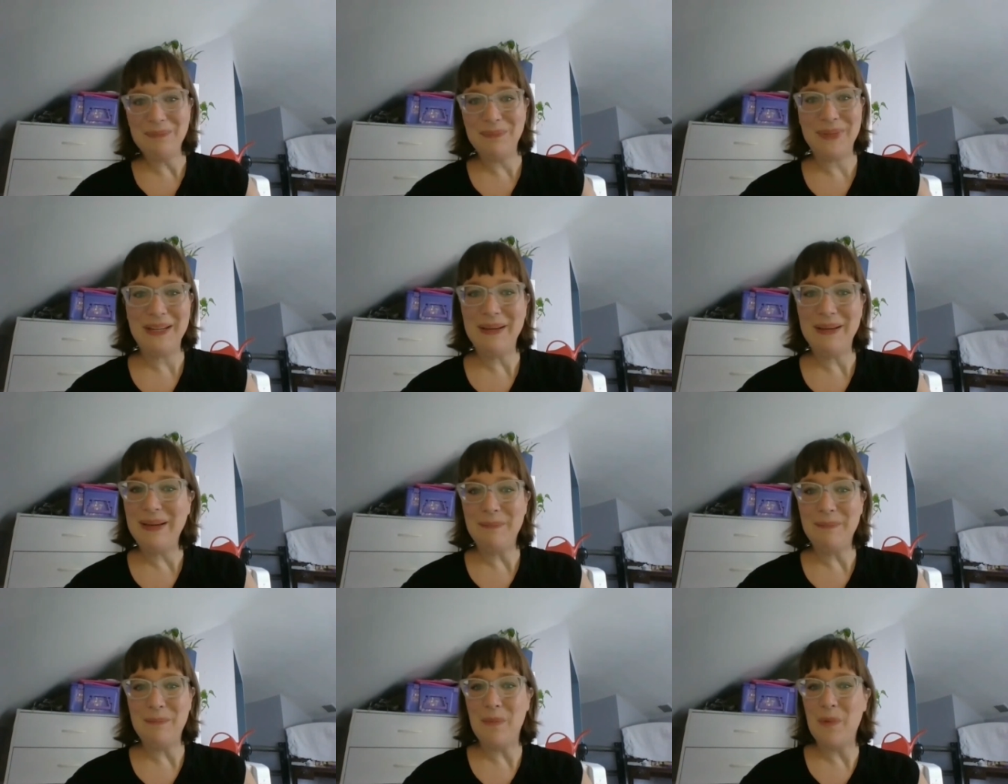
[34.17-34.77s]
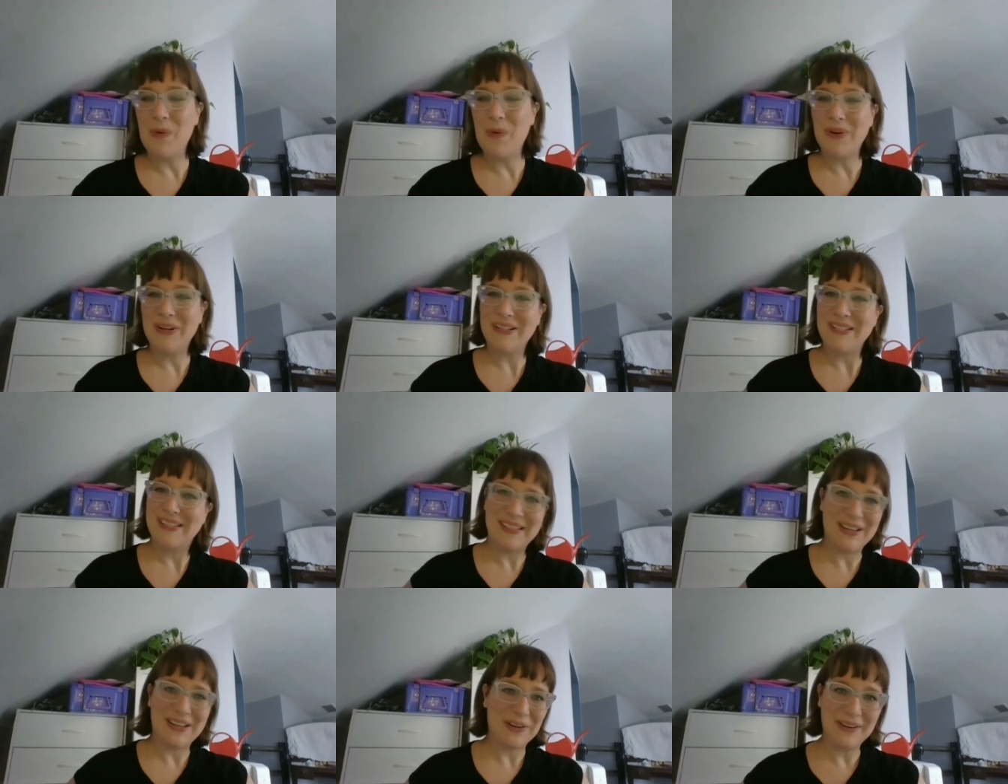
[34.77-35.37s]
be more
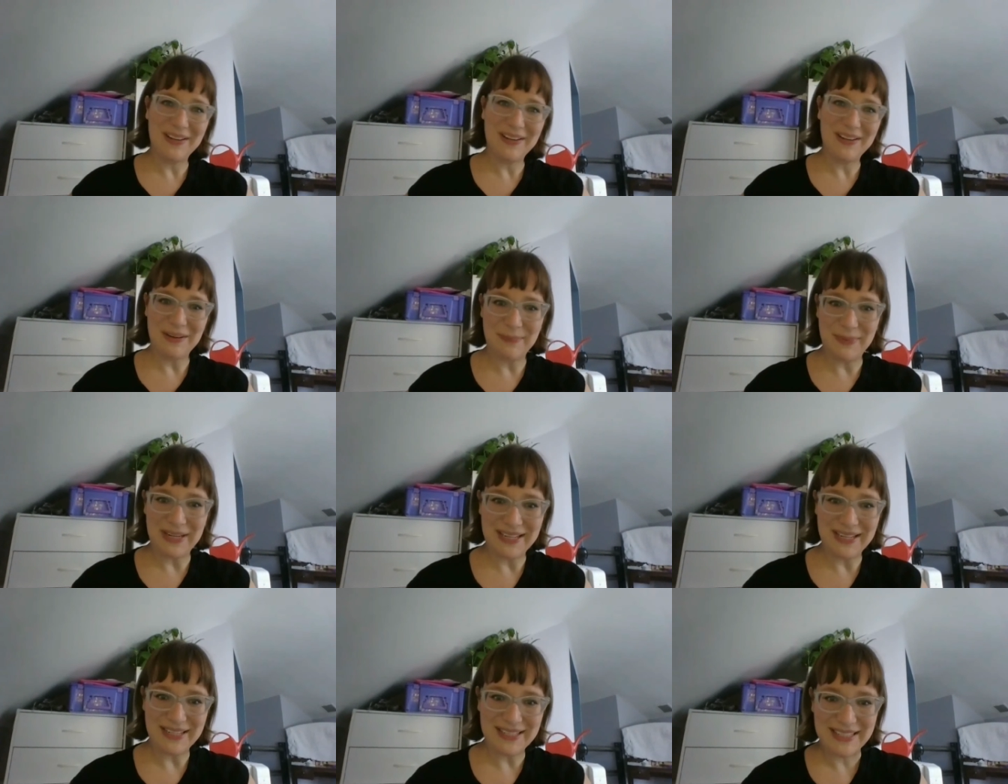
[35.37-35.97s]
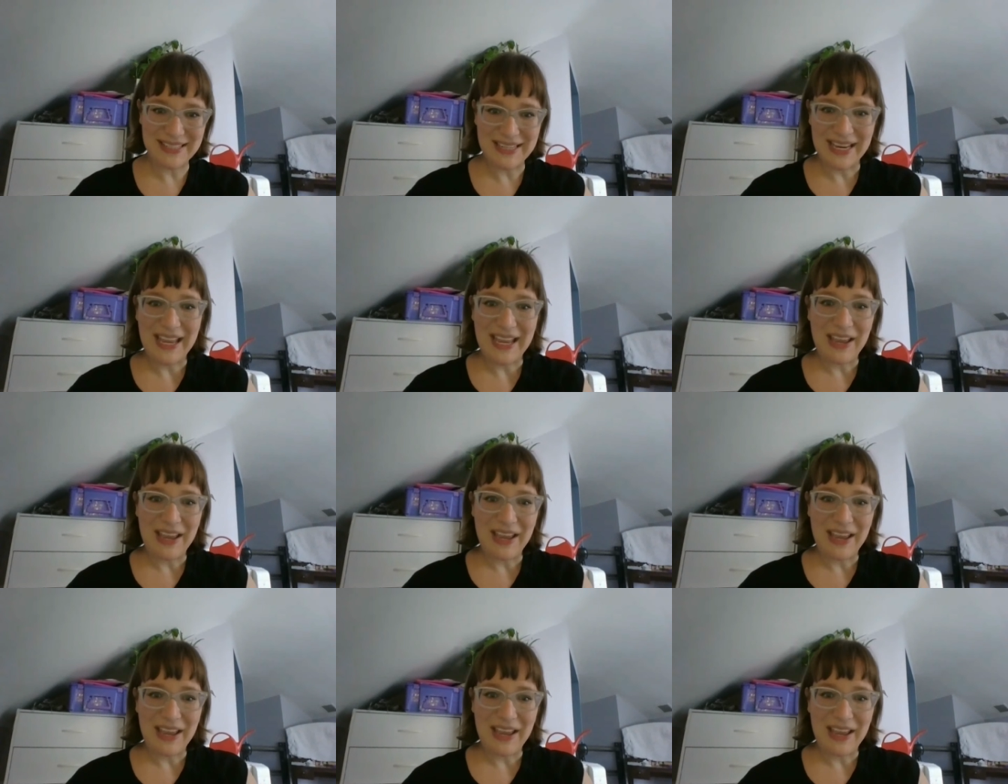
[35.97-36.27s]
serendipitous.